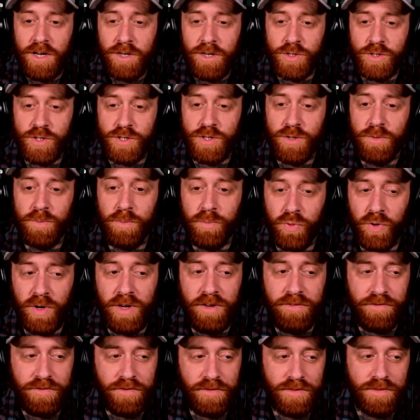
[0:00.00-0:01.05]
Just
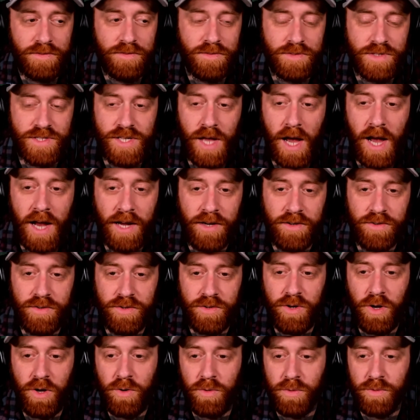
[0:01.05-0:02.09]
brief side
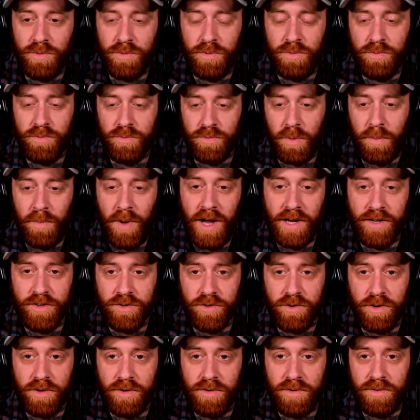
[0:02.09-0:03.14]
note
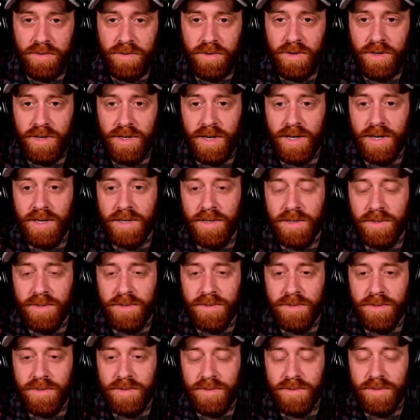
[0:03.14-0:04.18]
reminder
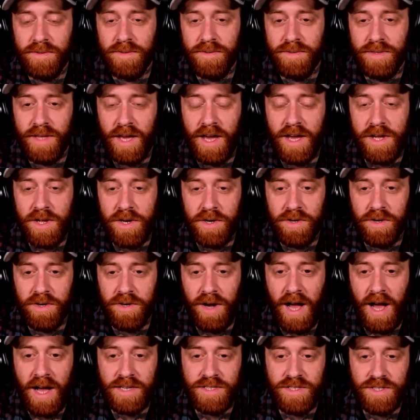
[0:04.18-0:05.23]
that
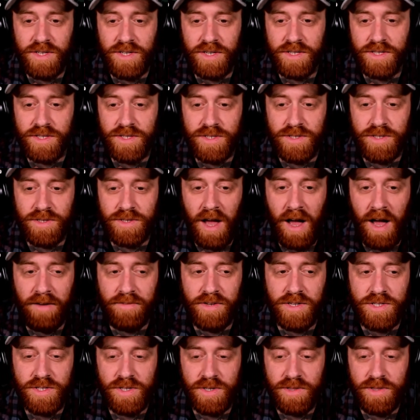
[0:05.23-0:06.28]
Gnostics,
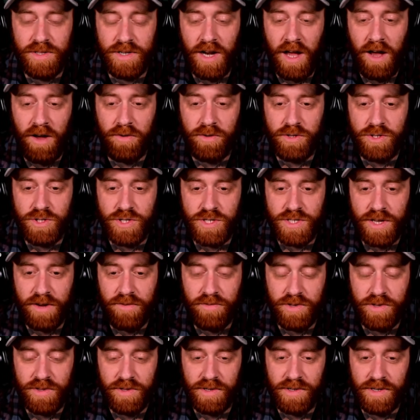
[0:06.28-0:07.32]
obviously the knowledge is
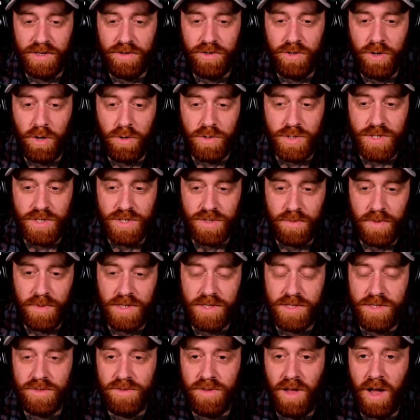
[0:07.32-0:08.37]
everything. Gnosis
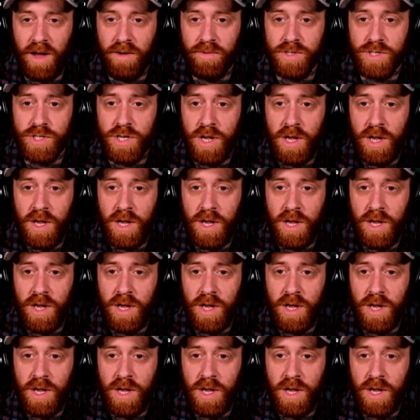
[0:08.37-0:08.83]
means knowledge.